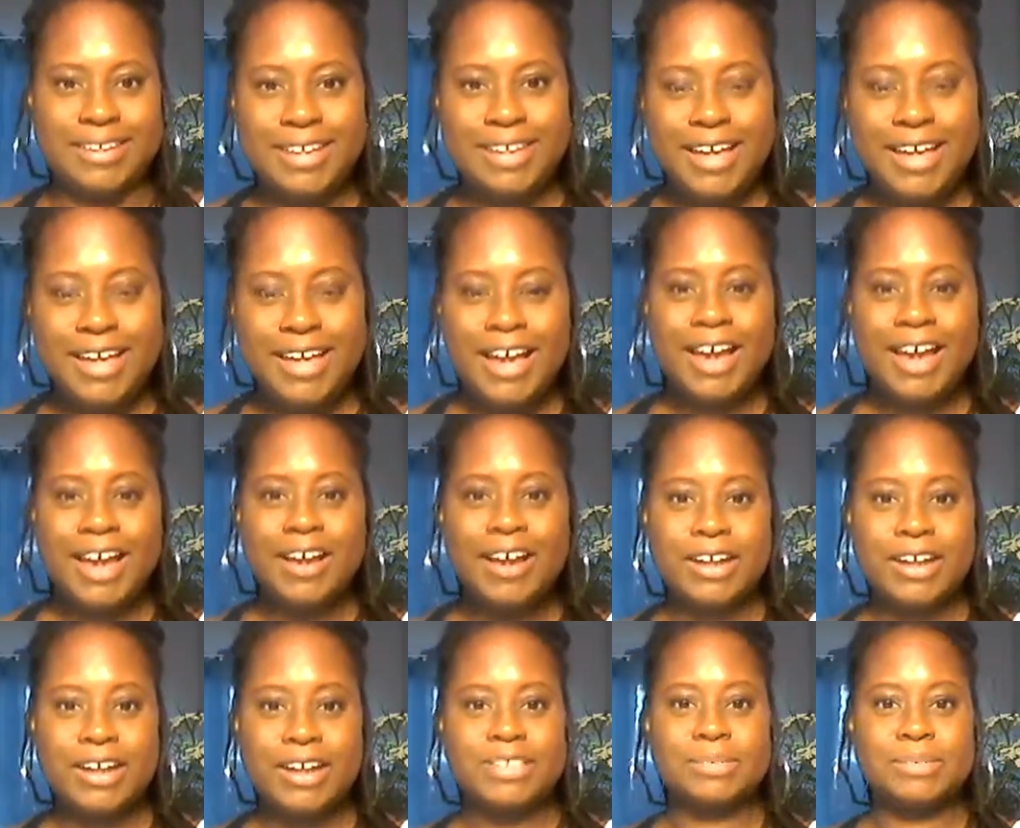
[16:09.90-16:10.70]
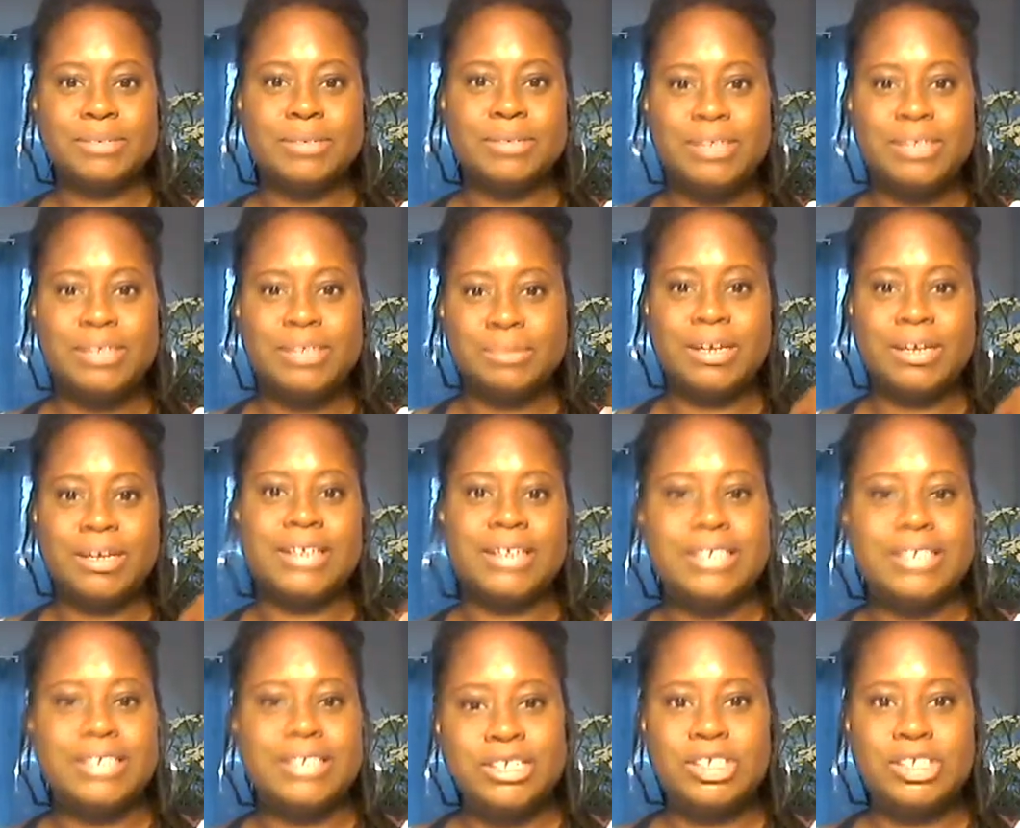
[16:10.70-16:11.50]
I've got on a
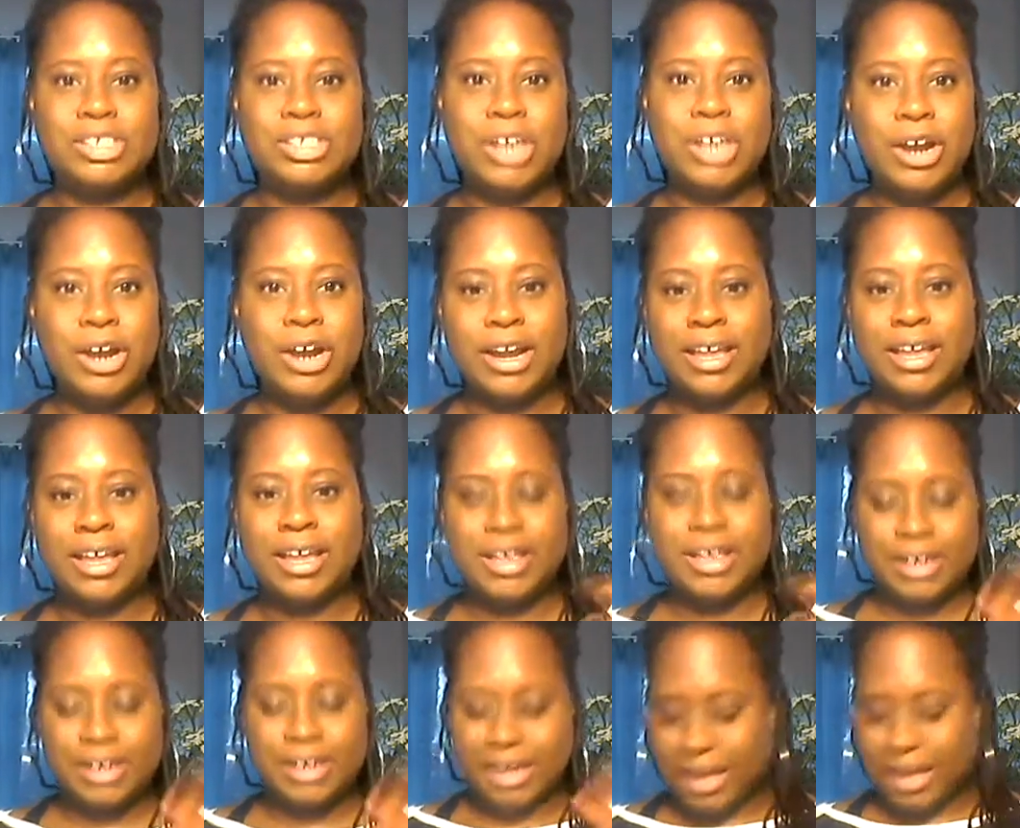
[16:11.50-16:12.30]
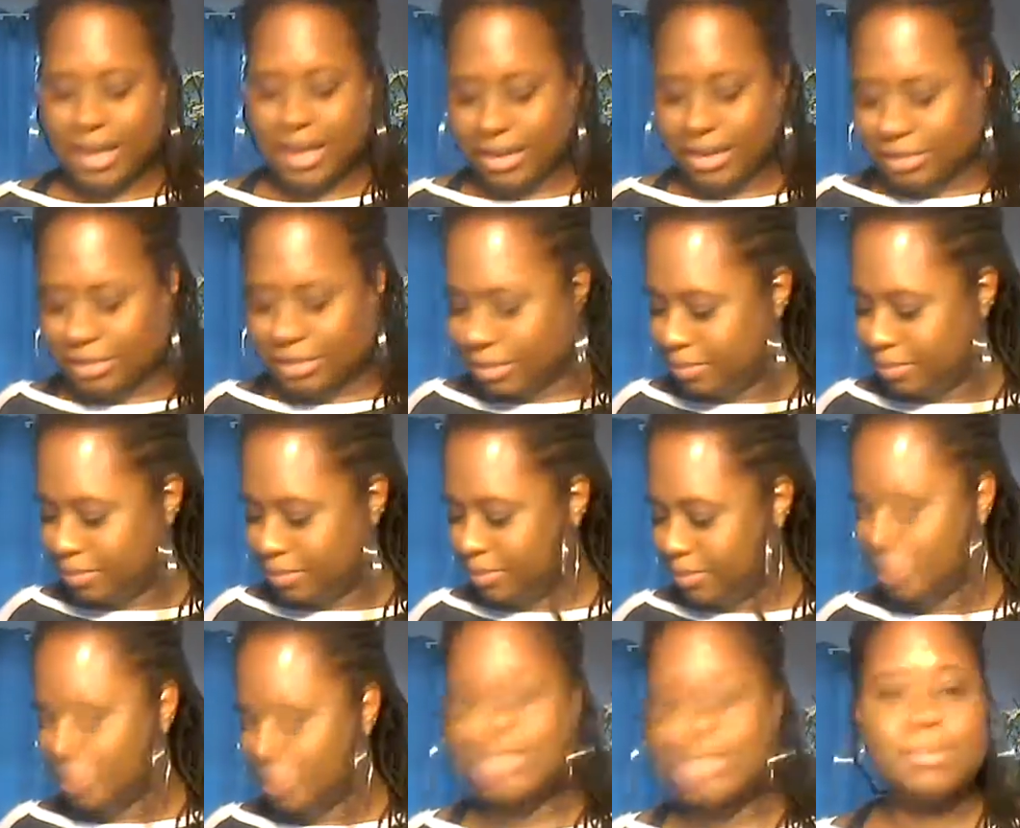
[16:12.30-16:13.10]
t-shirt and
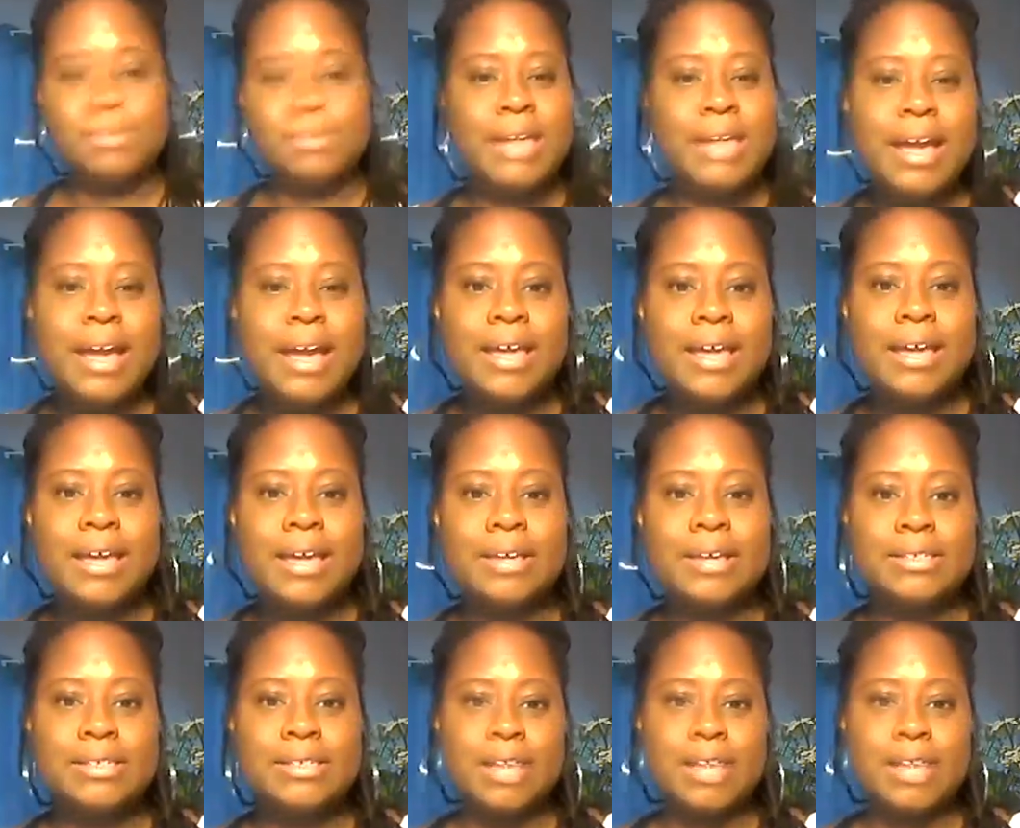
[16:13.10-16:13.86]
some leggings,